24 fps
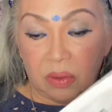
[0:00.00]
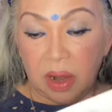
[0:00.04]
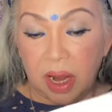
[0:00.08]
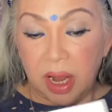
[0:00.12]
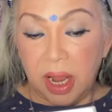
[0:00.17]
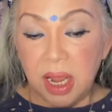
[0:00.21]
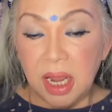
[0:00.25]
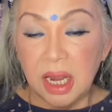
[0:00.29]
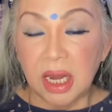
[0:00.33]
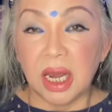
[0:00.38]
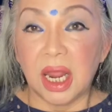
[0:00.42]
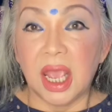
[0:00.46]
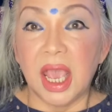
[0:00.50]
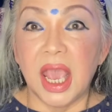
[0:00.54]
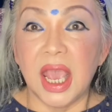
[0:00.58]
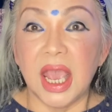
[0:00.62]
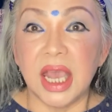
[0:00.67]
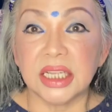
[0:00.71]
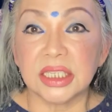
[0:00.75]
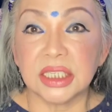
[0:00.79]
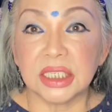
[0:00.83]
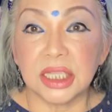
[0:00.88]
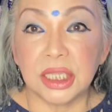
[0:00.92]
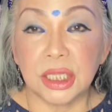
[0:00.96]
Right?
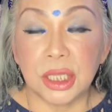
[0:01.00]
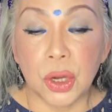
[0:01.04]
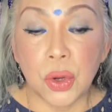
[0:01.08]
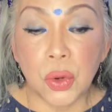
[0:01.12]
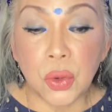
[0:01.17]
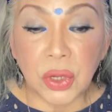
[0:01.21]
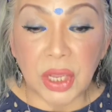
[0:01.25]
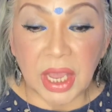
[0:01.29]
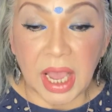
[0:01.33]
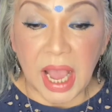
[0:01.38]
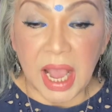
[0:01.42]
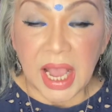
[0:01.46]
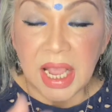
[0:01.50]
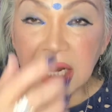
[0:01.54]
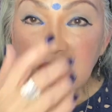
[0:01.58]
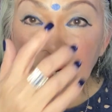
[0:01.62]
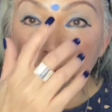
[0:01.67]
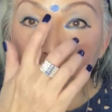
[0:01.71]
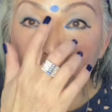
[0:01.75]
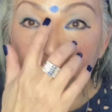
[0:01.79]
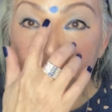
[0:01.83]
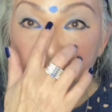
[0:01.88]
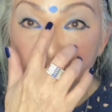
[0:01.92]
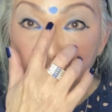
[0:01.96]
It's
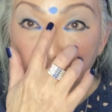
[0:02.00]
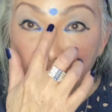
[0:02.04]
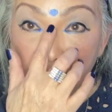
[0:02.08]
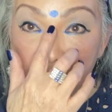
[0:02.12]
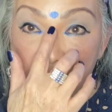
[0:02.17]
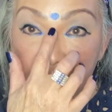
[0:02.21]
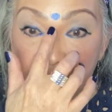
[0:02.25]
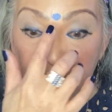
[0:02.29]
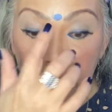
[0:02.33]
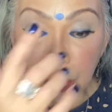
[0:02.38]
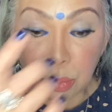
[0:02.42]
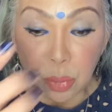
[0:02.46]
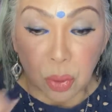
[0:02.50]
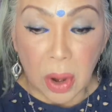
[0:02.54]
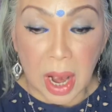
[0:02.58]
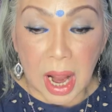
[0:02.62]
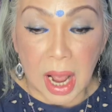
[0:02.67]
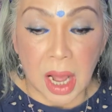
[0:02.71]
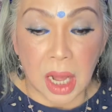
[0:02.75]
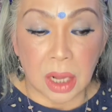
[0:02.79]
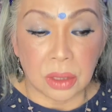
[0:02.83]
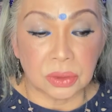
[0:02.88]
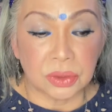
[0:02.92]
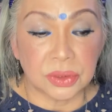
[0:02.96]
located between the
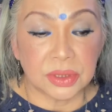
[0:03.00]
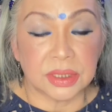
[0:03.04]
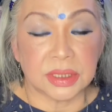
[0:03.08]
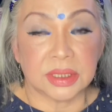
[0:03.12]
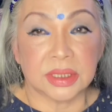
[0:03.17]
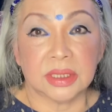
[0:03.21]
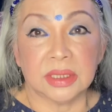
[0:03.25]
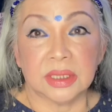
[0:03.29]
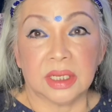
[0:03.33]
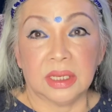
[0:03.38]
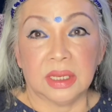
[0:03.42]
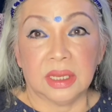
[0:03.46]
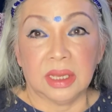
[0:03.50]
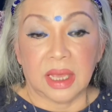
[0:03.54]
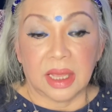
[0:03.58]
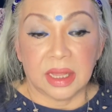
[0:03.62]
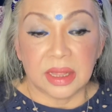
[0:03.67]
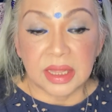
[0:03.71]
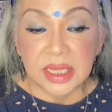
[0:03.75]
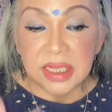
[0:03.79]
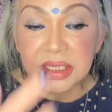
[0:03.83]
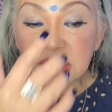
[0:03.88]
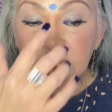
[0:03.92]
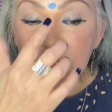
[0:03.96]
brows.
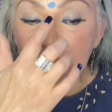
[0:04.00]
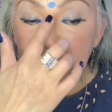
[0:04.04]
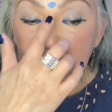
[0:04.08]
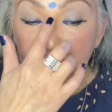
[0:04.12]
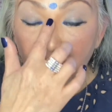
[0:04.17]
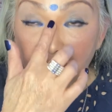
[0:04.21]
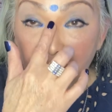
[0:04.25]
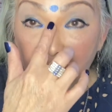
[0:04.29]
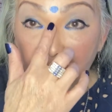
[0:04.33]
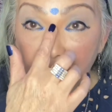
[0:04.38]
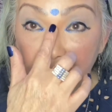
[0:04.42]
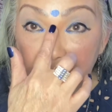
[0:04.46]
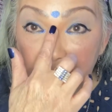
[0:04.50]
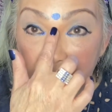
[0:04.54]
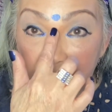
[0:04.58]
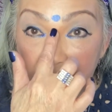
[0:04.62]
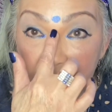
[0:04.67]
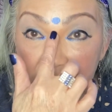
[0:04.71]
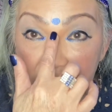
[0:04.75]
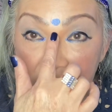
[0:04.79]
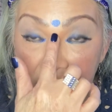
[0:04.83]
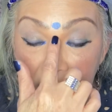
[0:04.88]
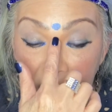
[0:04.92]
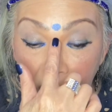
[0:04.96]
This dot
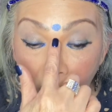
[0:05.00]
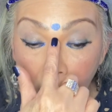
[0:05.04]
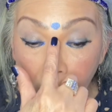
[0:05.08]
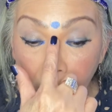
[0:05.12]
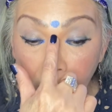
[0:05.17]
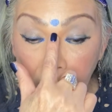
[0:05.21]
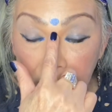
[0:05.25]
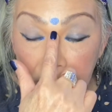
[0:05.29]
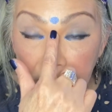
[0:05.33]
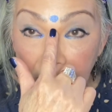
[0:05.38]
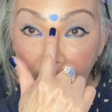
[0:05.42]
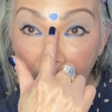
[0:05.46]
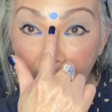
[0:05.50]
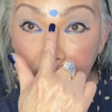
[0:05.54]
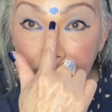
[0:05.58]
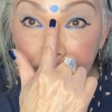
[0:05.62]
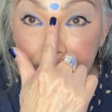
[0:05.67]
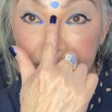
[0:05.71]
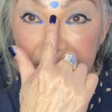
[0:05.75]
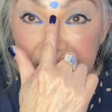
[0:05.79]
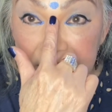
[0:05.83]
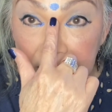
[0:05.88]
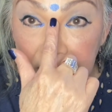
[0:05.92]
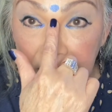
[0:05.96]
is called a
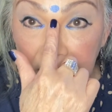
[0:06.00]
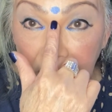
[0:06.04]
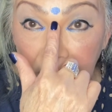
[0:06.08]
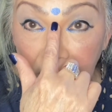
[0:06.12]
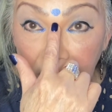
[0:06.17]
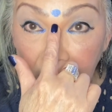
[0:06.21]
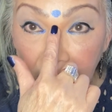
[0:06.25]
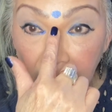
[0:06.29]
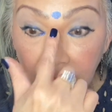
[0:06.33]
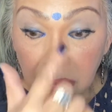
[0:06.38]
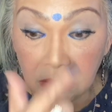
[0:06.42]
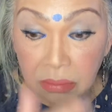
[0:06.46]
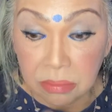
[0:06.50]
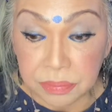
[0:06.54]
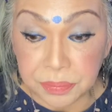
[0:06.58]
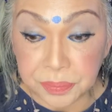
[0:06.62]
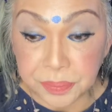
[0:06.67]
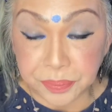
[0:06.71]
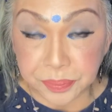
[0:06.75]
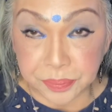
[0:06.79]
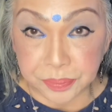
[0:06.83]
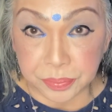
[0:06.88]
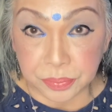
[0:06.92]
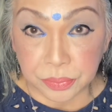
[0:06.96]
bindi,
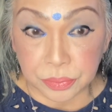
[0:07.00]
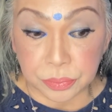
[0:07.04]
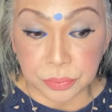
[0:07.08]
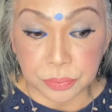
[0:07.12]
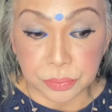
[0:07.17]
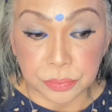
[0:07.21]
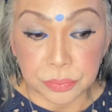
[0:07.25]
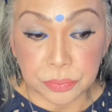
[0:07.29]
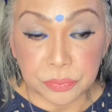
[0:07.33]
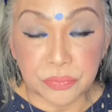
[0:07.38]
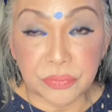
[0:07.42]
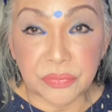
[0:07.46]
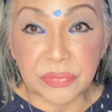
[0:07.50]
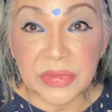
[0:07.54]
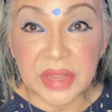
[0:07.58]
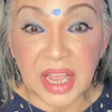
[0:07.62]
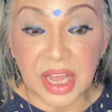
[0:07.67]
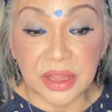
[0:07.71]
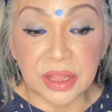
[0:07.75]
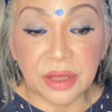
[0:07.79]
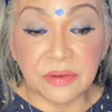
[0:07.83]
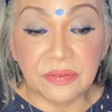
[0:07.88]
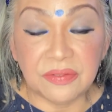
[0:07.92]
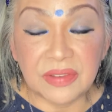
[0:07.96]

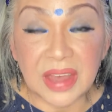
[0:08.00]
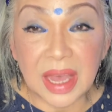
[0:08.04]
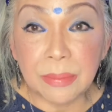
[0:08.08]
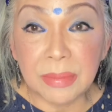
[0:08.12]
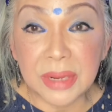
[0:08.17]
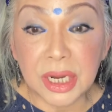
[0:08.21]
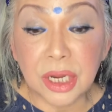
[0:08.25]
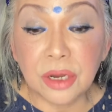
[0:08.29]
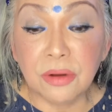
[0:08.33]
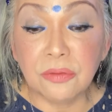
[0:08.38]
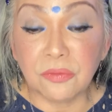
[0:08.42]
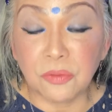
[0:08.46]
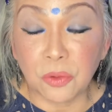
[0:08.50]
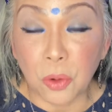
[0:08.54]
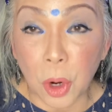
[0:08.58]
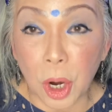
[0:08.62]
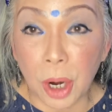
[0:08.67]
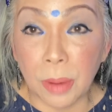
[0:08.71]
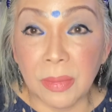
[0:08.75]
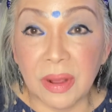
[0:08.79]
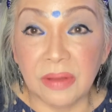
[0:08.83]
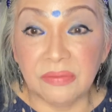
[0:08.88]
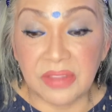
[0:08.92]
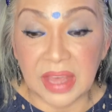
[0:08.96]
the feminine
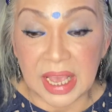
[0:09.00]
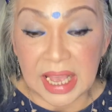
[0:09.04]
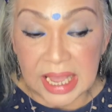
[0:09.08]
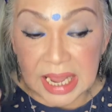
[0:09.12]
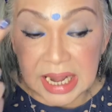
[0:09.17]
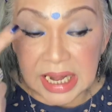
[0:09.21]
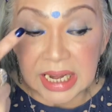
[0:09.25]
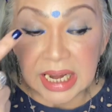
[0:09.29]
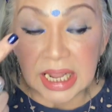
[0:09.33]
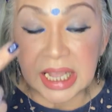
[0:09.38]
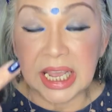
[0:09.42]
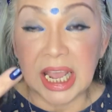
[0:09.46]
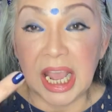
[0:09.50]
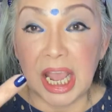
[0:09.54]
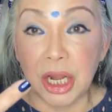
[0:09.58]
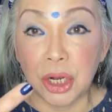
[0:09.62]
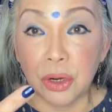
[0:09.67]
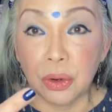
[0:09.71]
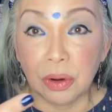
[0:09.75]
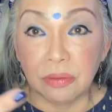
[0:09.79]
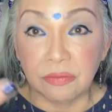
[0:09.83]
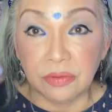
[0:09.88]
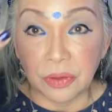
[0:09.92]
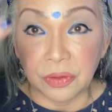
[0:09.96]
form of the
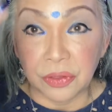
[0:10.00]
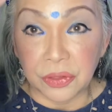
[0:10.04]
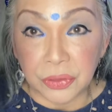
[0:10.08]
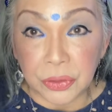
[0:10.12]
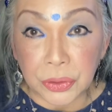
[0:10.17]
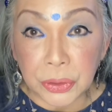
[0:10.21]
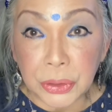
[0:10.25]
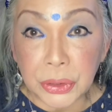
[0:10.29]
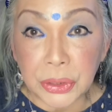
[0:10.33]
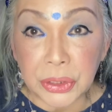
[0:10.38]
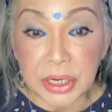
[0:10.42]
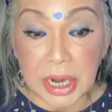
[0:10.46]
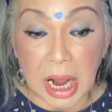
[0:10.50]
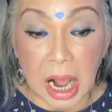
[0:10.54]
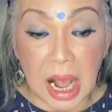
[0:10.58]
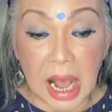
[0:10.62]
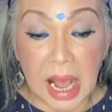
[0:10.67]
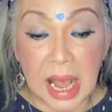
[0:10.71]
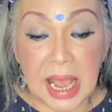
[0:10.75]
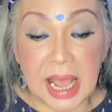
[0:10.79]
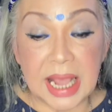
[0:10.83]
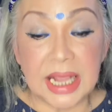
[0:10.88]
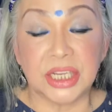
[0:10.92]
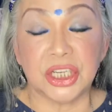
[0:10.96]
indicator of the third
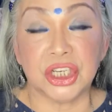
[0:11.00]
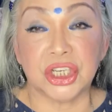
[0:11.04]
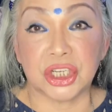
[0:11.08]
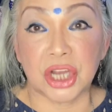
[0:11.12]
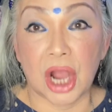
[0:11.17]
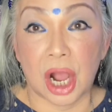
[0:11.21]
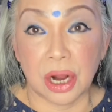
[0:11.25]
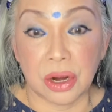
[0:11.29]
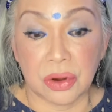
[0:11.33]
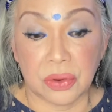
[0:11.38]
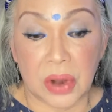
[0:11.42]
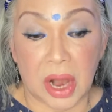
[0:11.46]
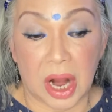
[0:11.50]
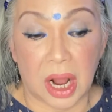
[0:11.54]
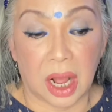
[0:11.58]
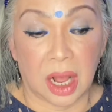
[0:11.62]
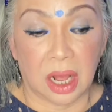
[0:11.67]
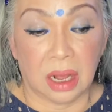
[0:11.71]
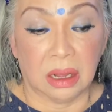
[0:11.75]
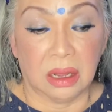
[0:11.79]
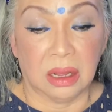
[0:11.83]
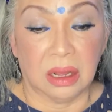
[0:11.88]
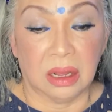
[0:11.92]
eye chakra